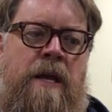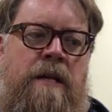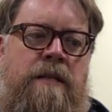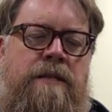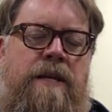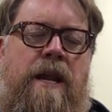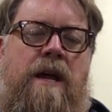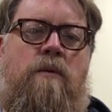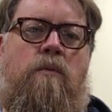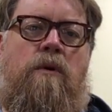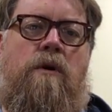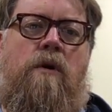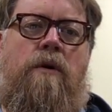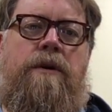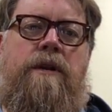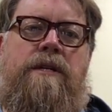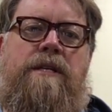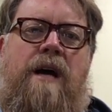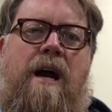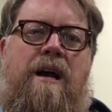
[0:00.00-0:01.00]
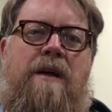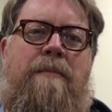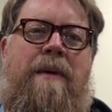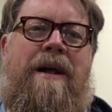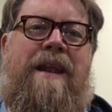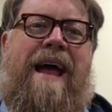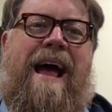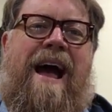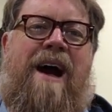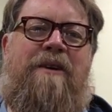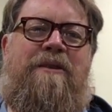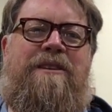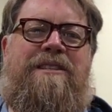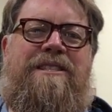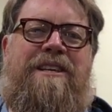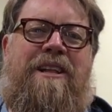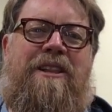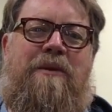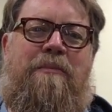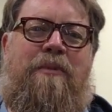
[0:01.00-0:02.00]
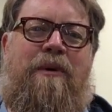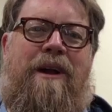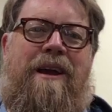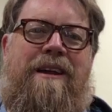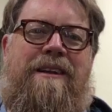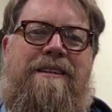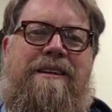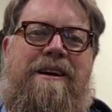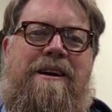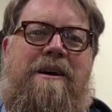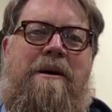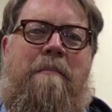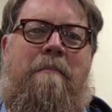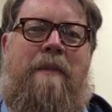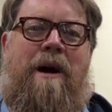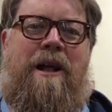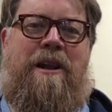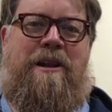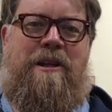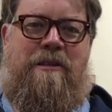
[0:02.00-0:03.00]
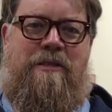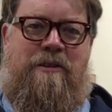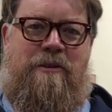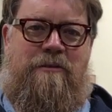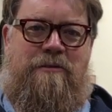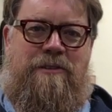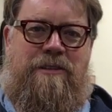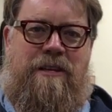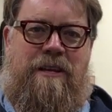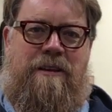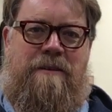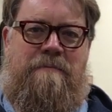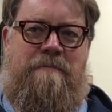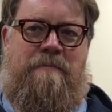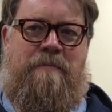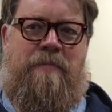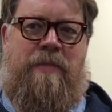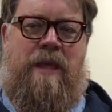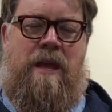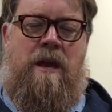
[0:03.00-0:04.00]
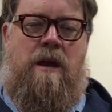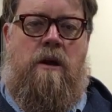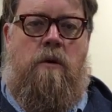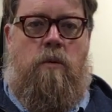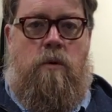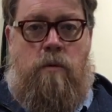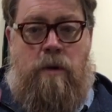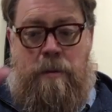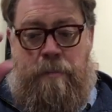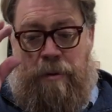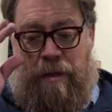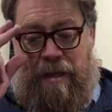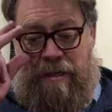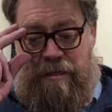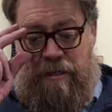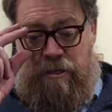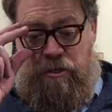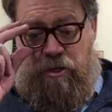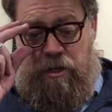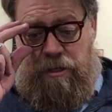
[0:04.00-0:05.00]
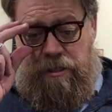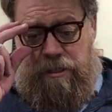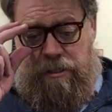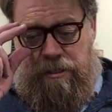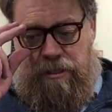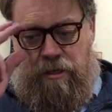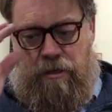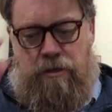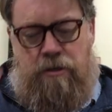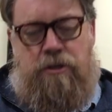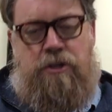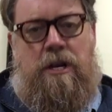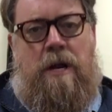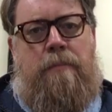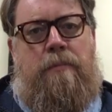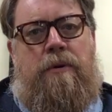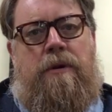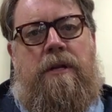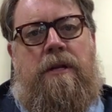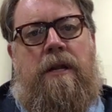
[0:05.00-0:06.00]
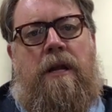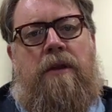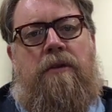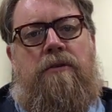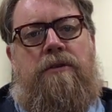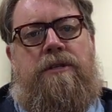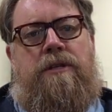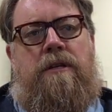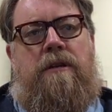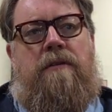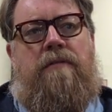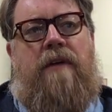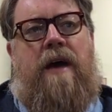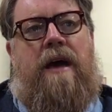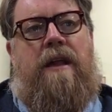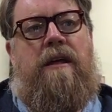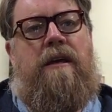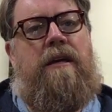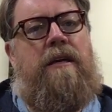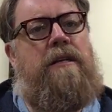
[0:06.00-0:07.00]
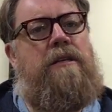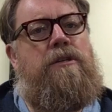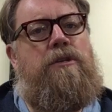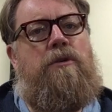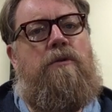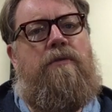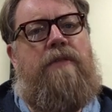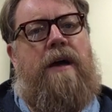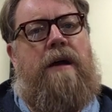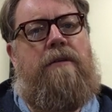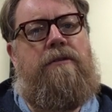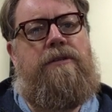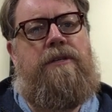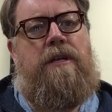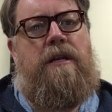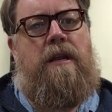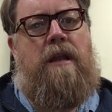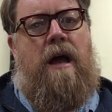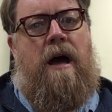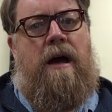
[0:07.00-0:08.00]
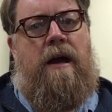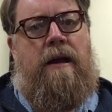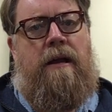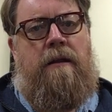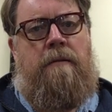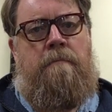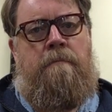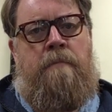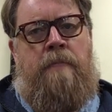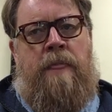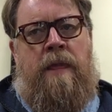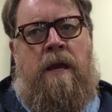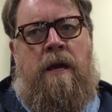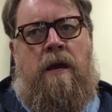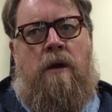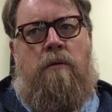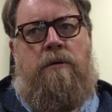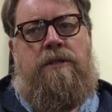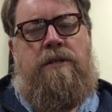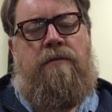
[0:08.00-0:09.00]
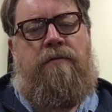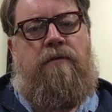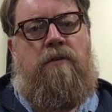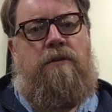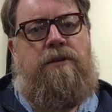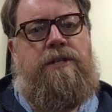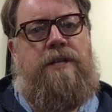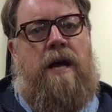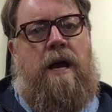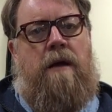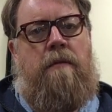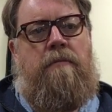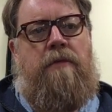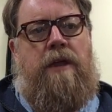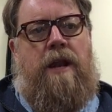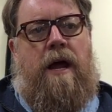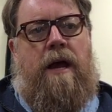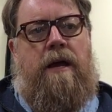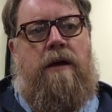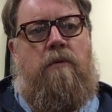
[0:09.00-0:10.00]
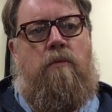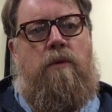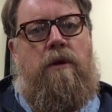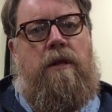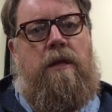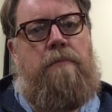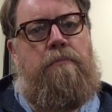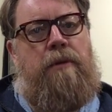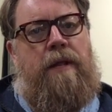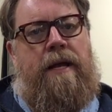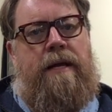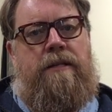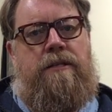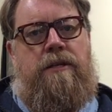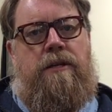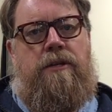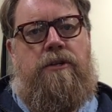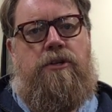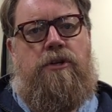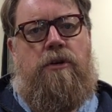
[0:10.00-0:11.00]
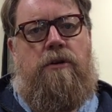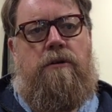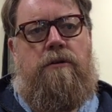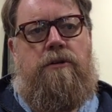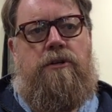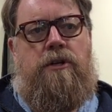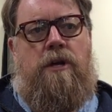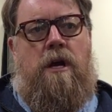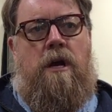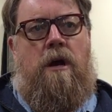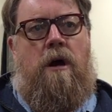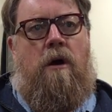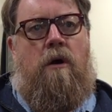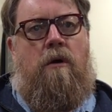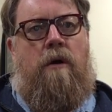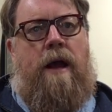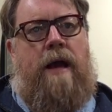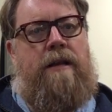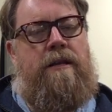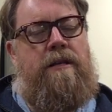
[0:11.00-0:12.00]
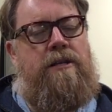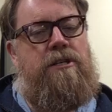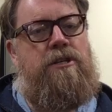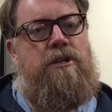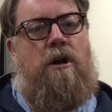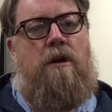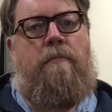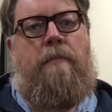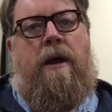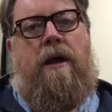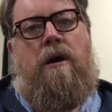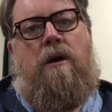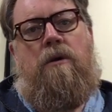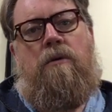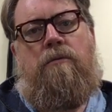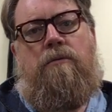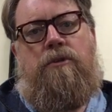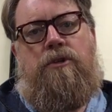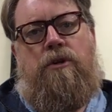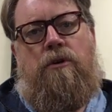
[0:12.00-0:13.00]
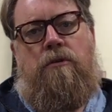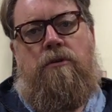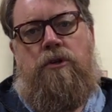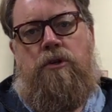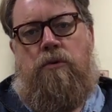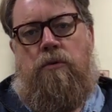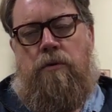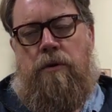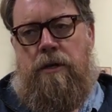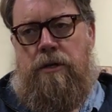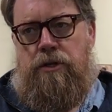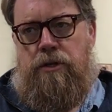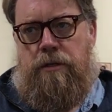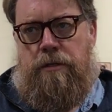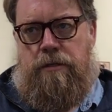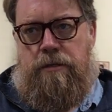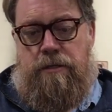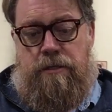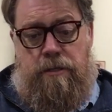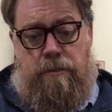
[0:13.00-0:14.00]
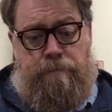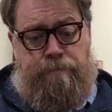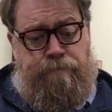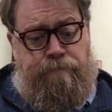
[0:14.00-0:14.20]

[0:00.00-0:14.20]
Today we're going to talk about how to celebrate Maundy Thursday. When we planted Jesus the Good Shepherd in Henderson, Nevada in 2009, it was the first time that I had really planted a church or had to start my own church traditions.